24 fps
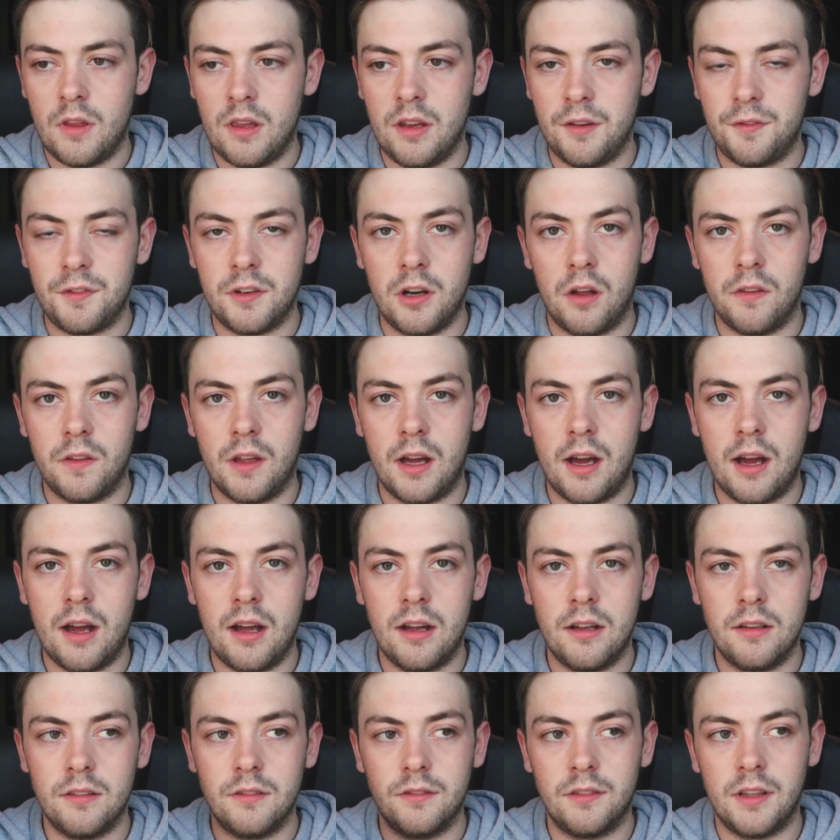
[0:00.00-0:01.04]
If not
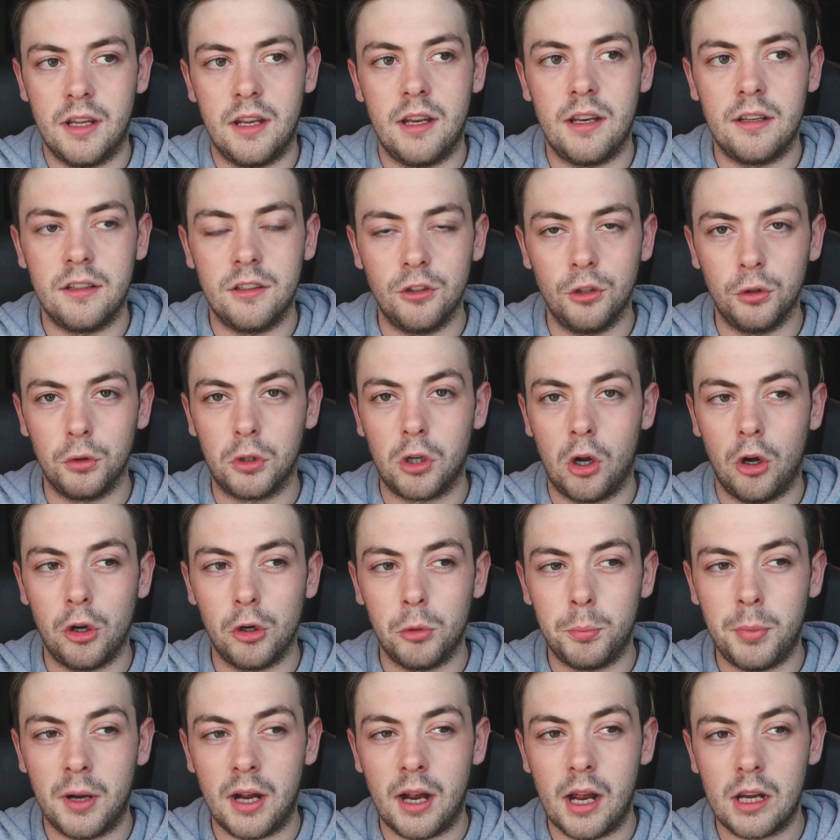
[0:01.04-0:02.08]
that, then new
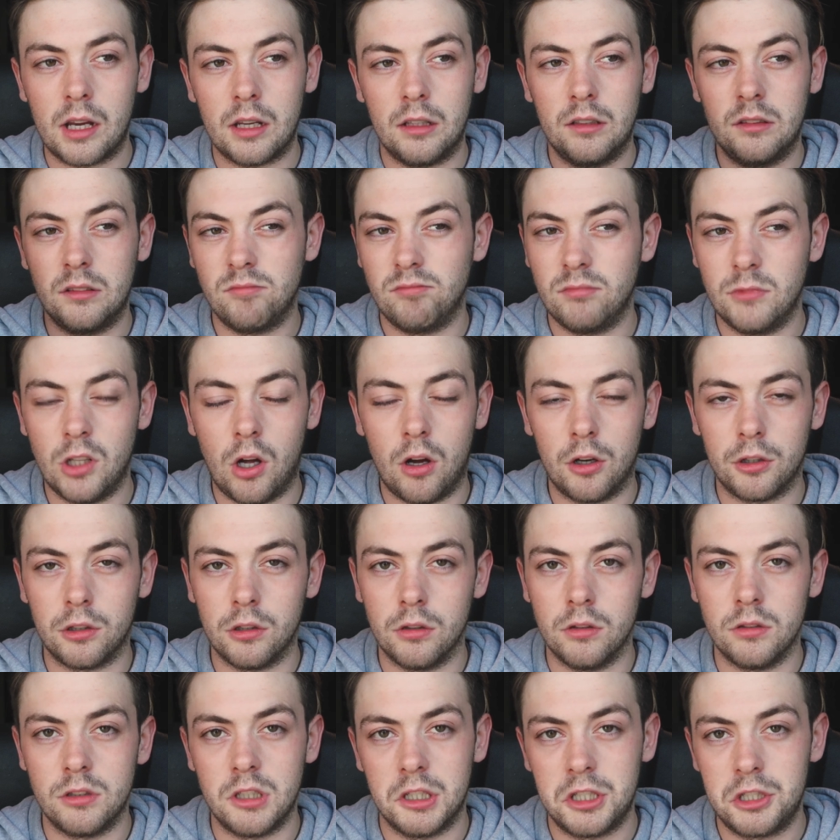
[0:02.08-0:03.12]
coil pack. Not a
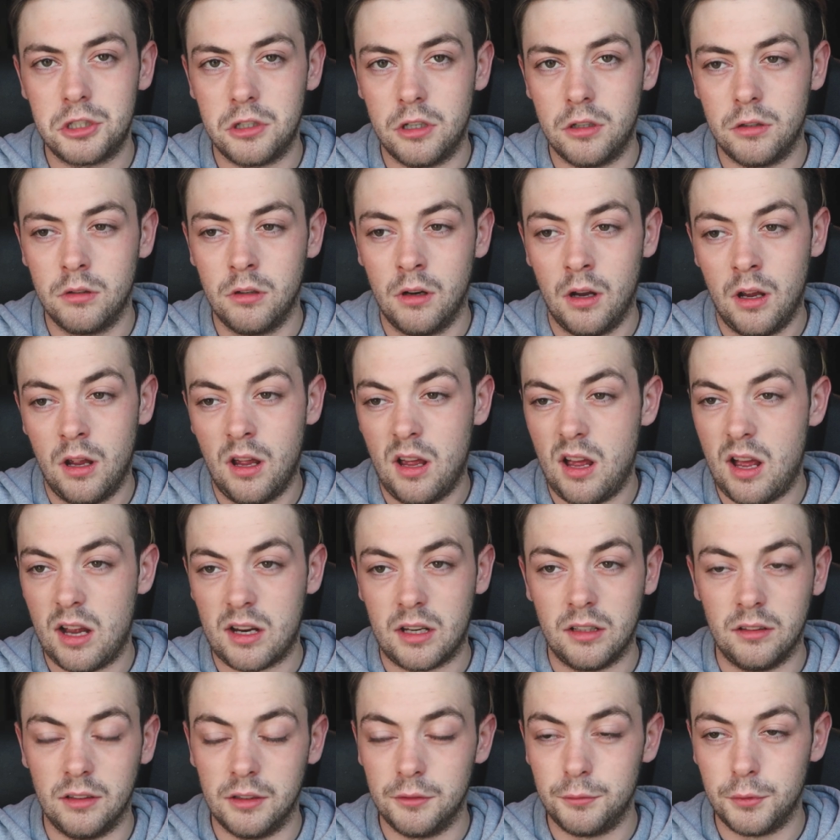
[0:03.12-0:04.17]
huge issue. I
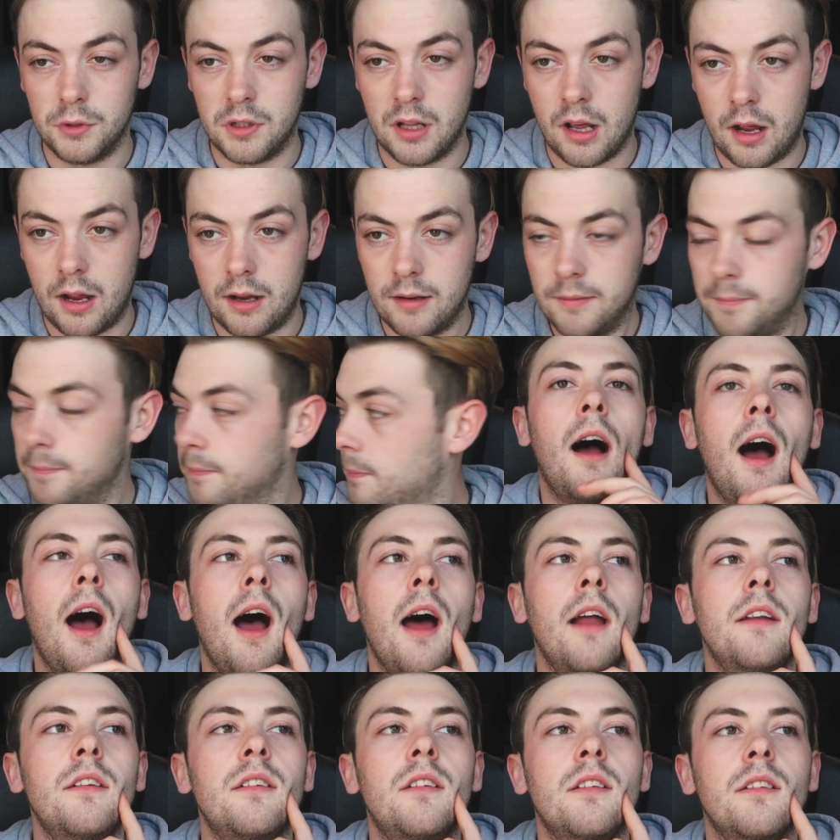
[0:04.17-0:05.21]
can live with that.
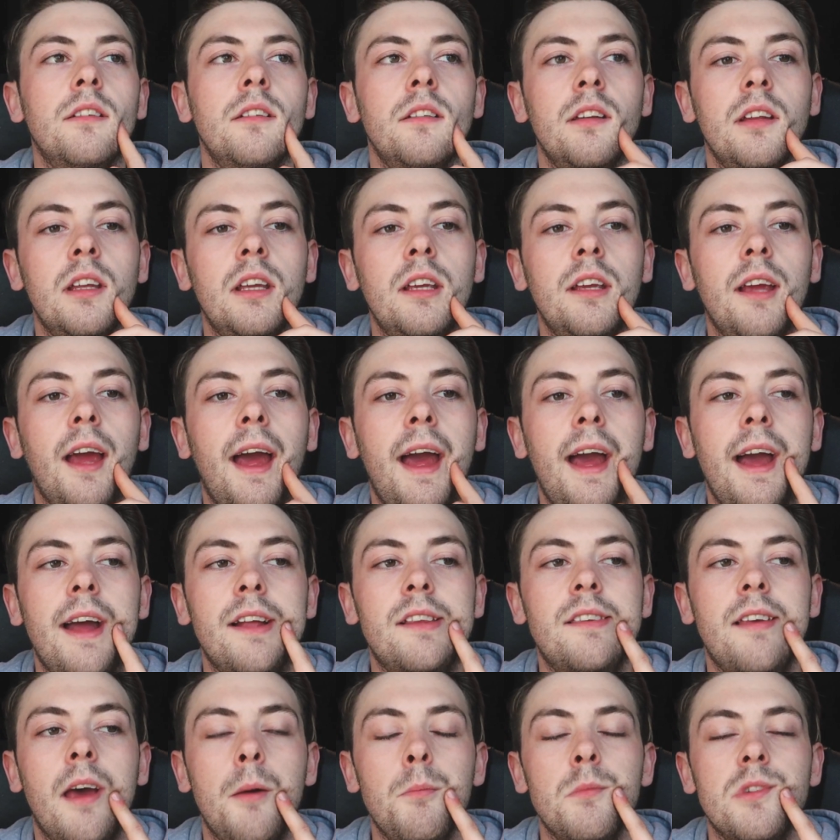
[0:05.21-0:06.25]
And the air
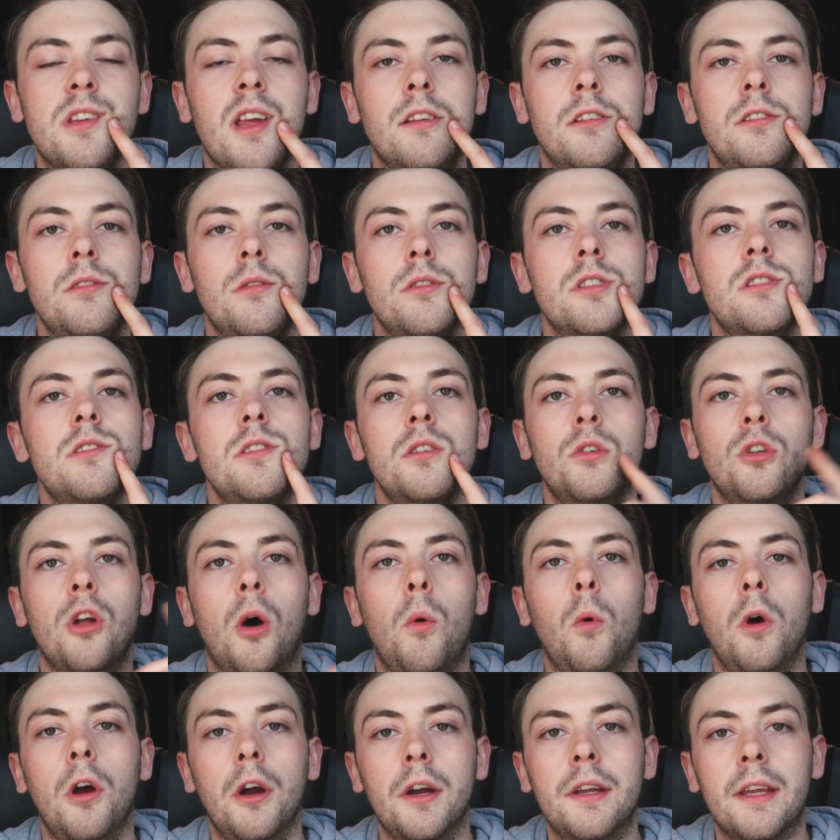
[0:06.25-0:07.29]
temp sensor was still
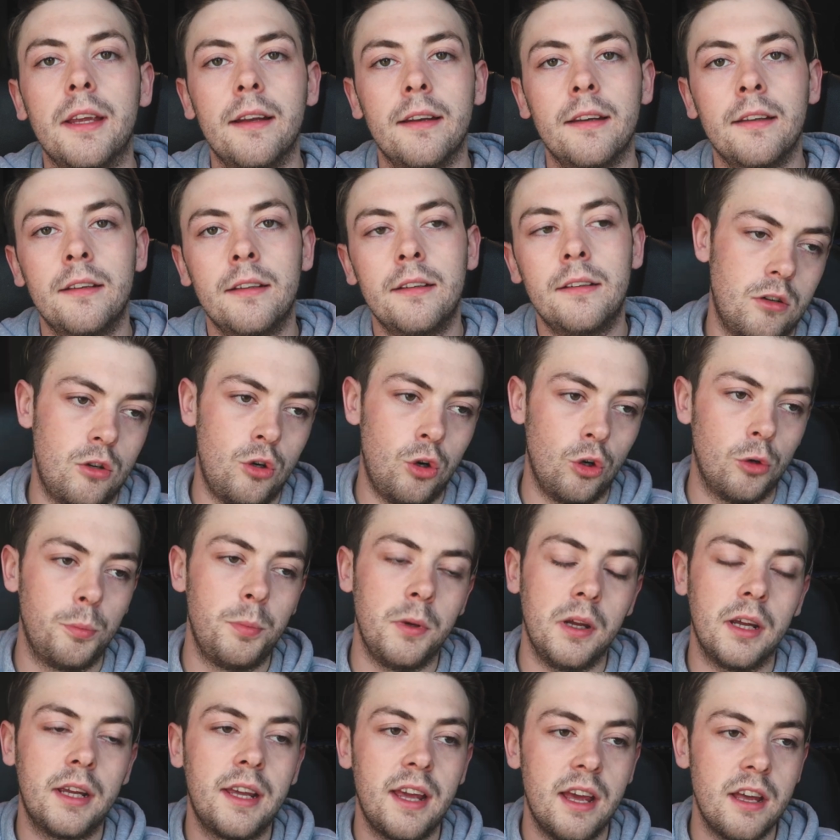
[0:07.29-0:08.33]
not working. Could
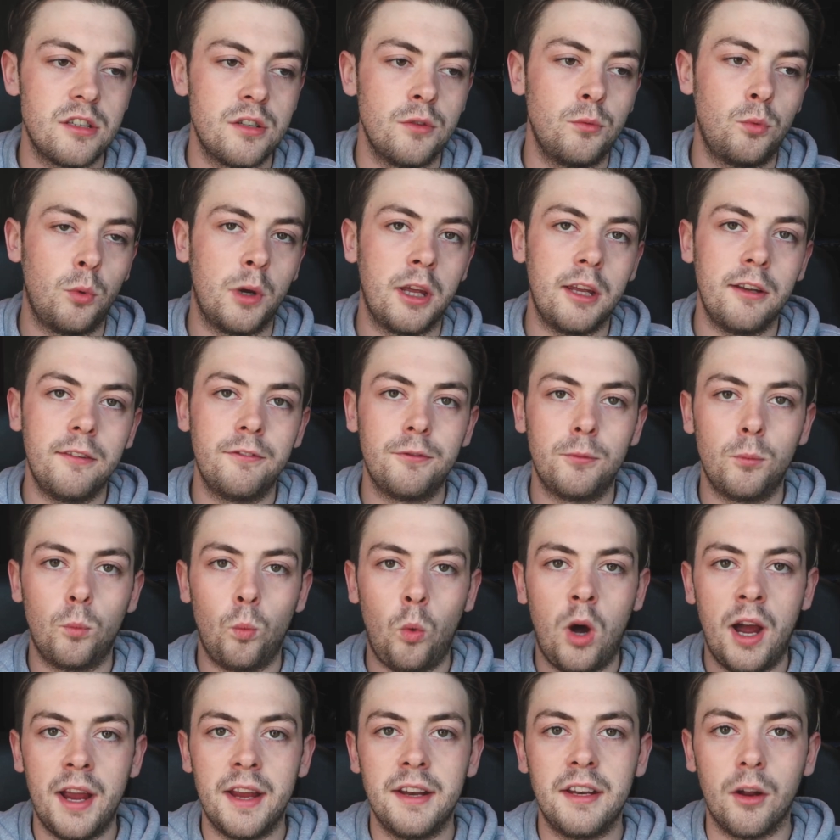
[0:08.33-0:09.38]
be a case of we've
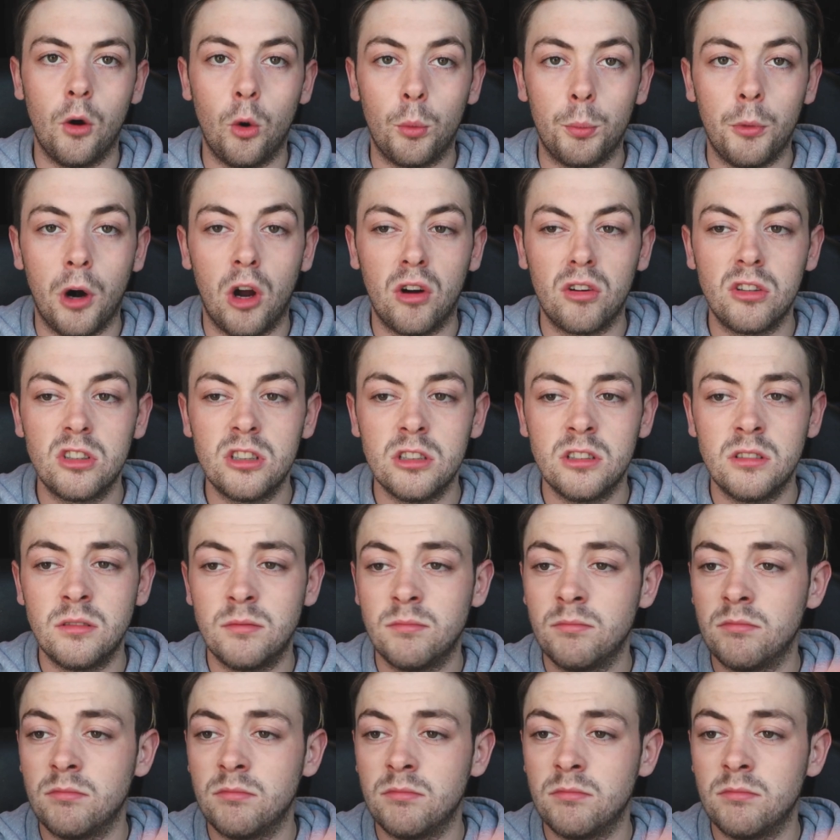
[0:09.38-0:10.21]
wired it up wrong.